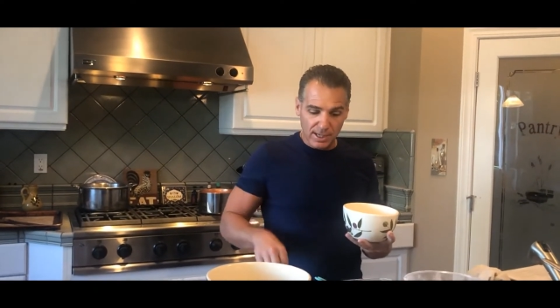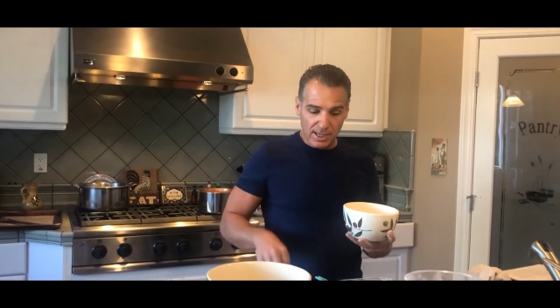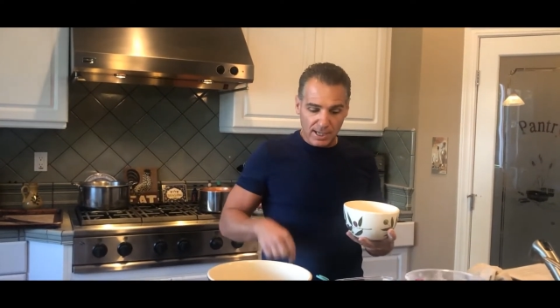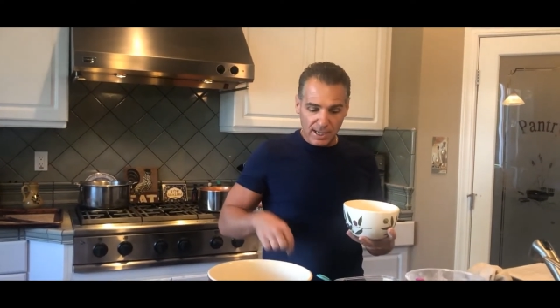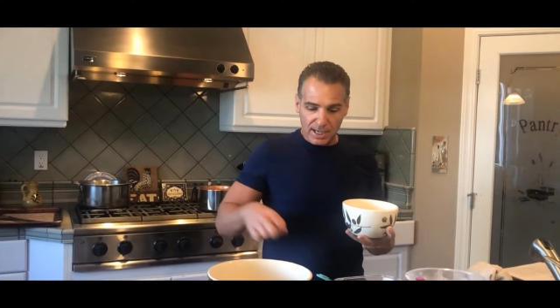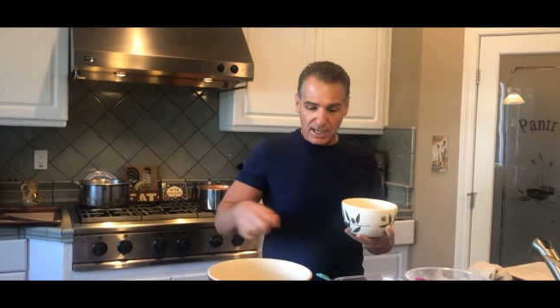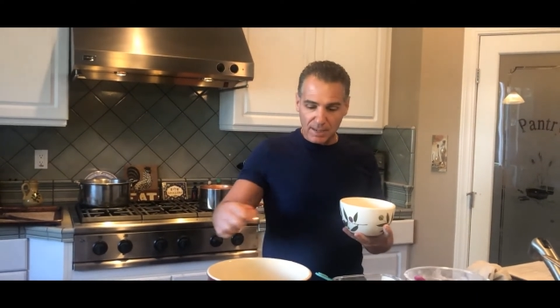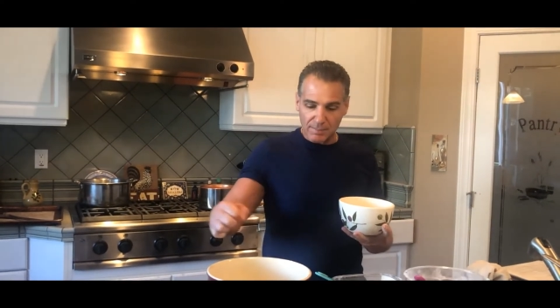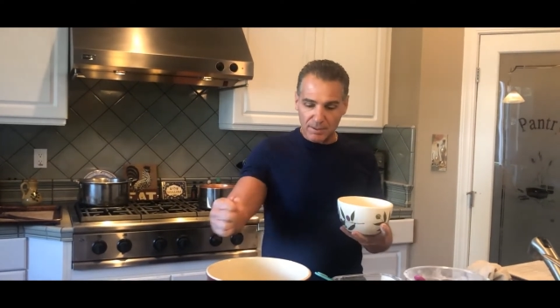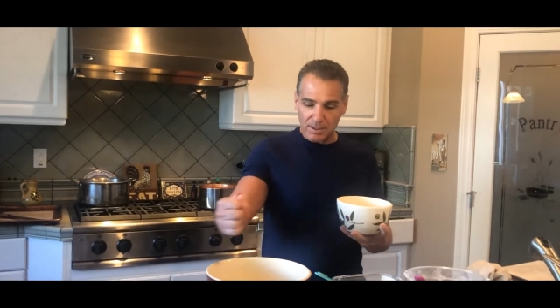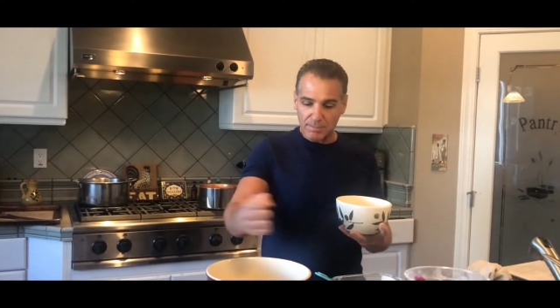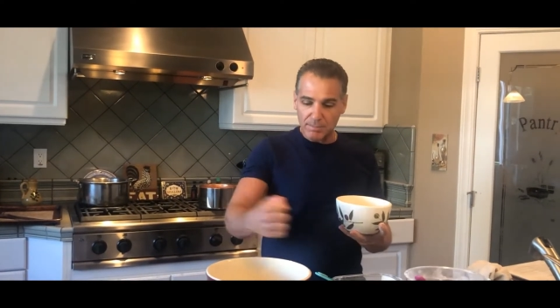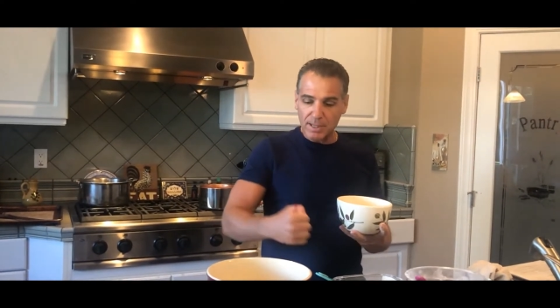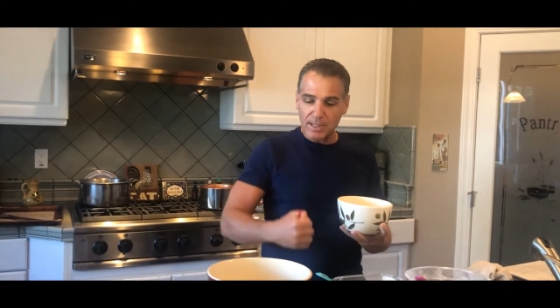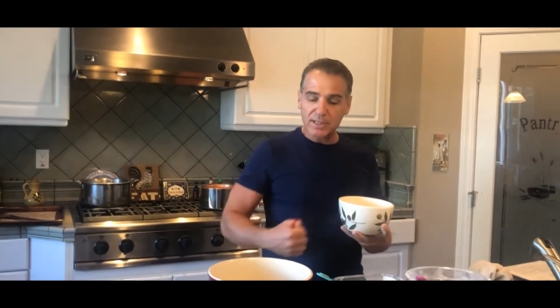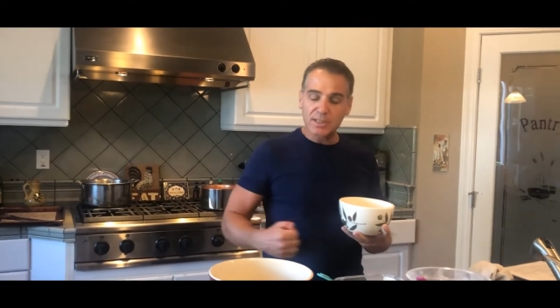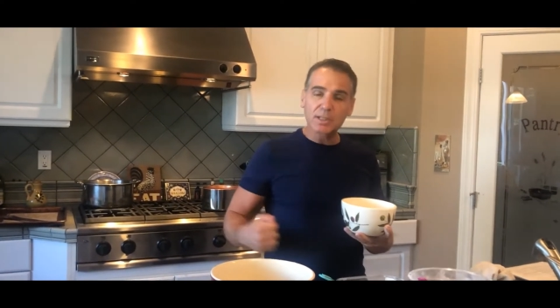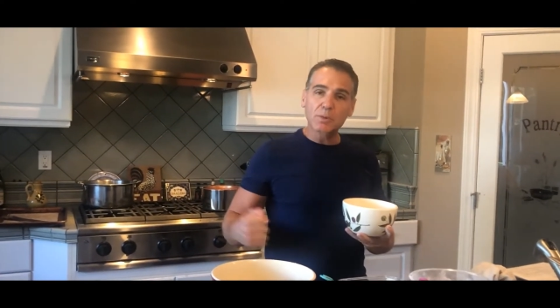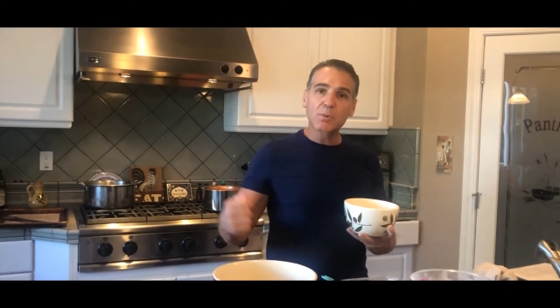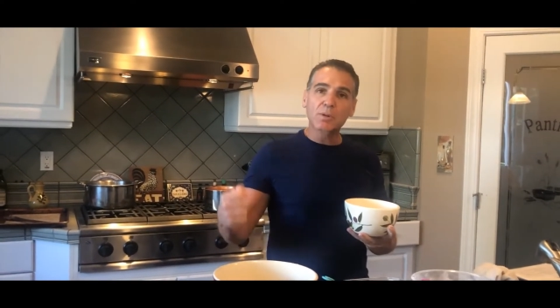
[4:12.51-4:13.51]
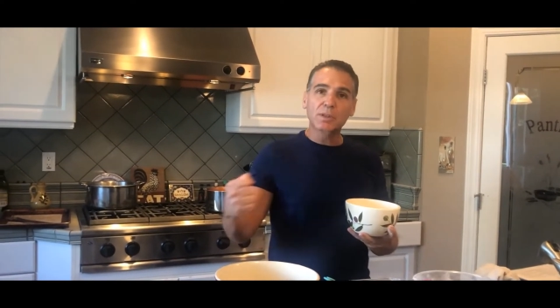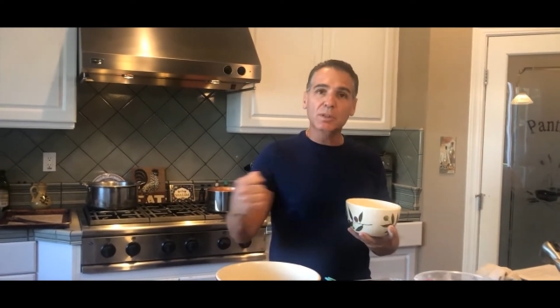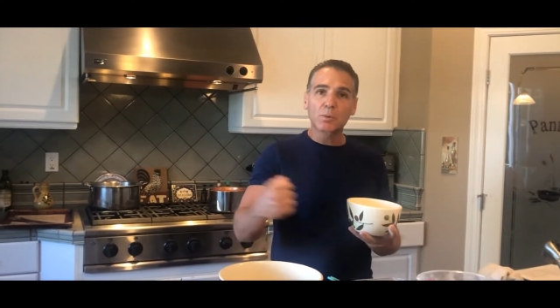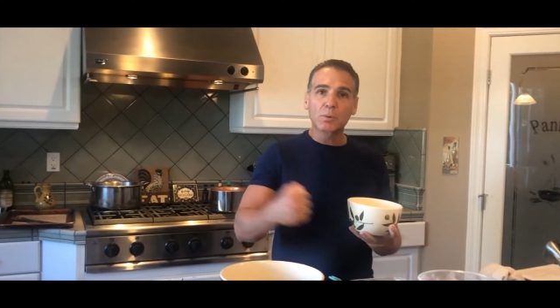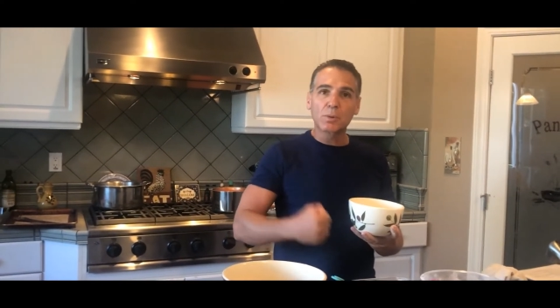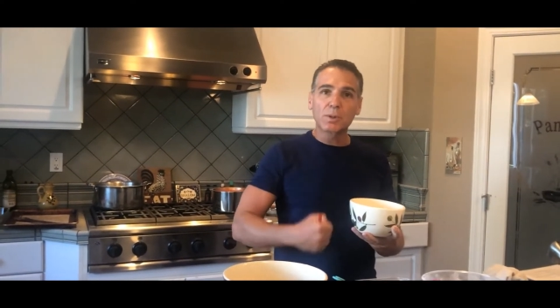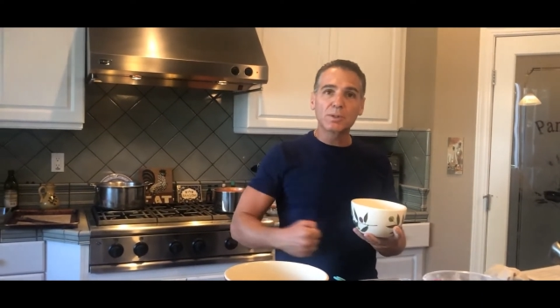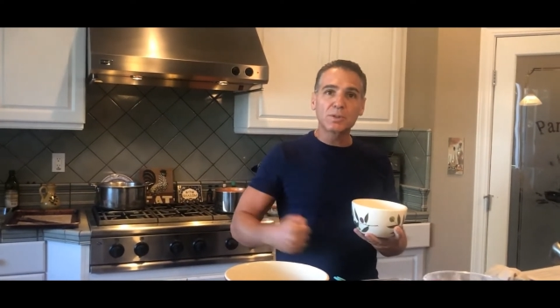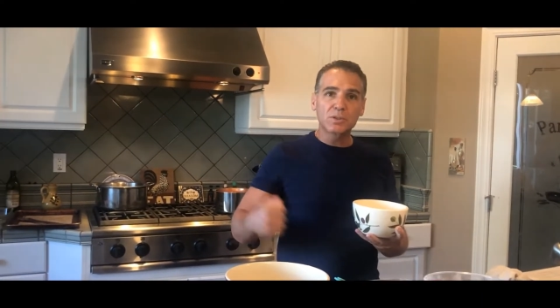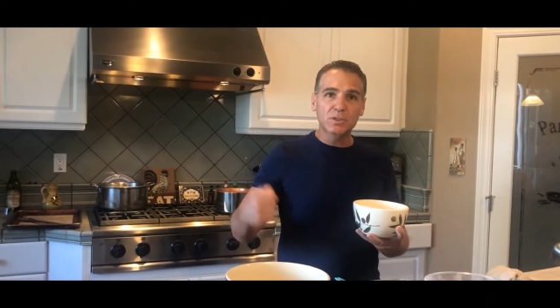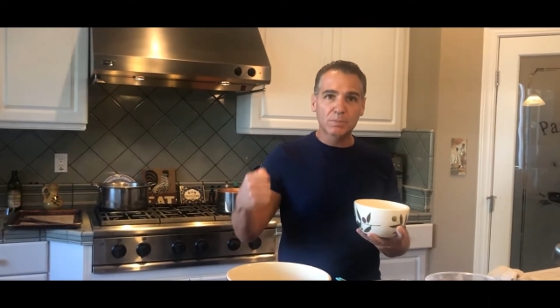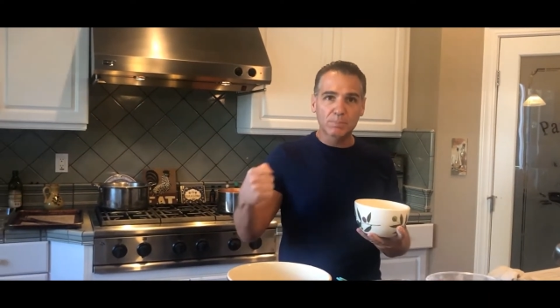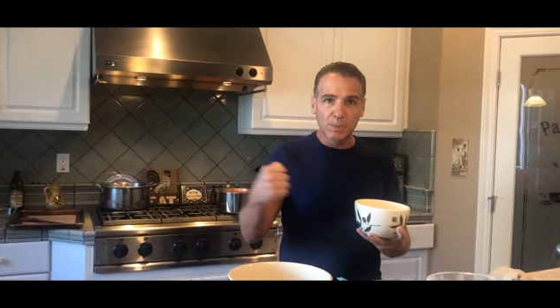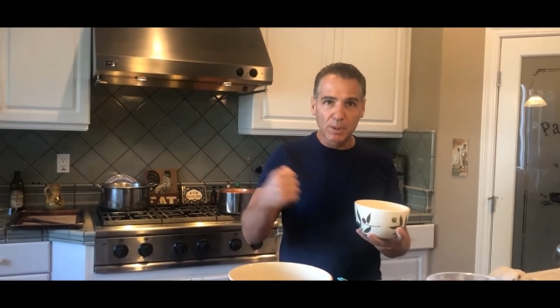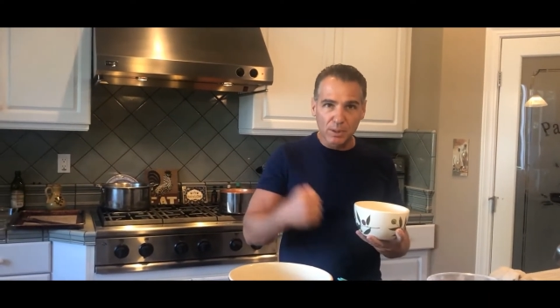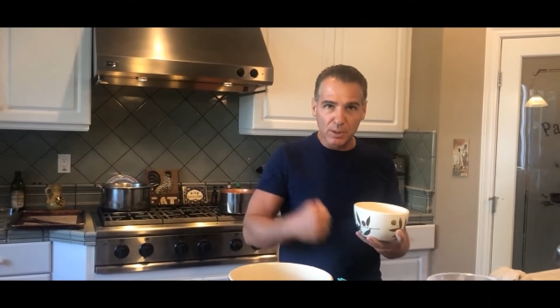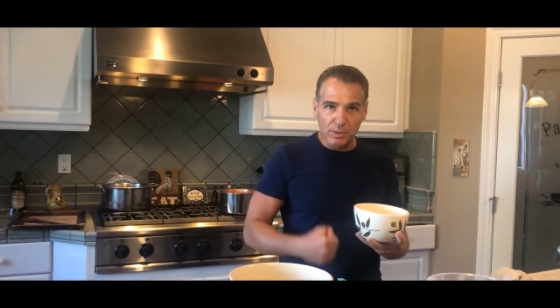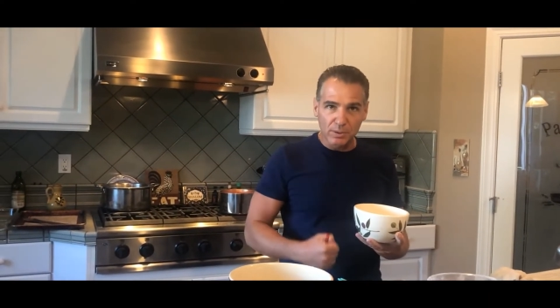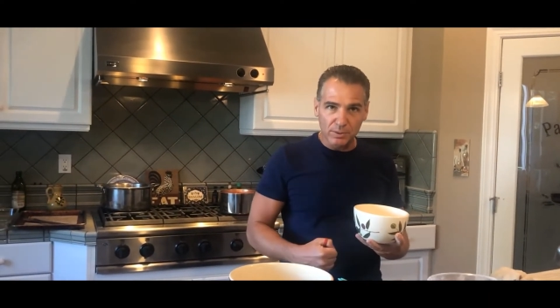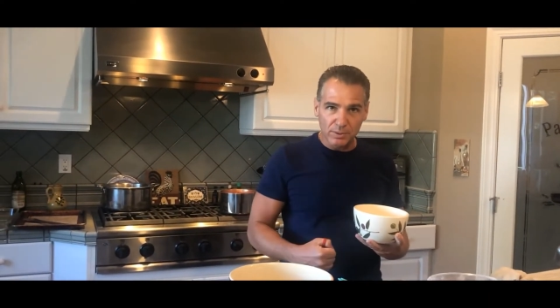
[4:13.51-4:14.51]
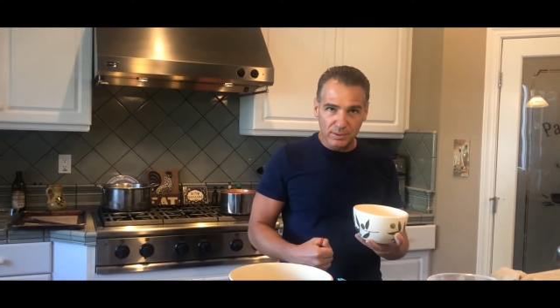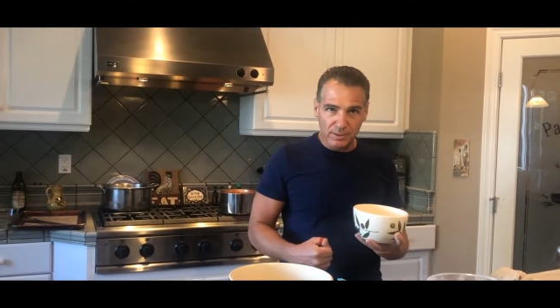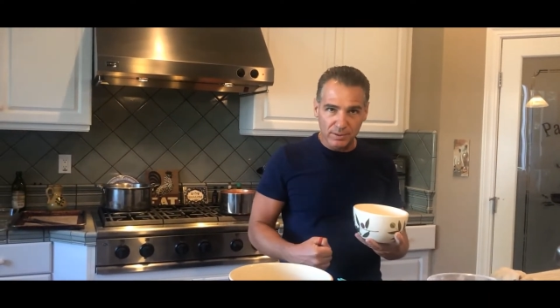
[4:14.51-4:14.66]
and I'm going to mix it with the wooden spoon.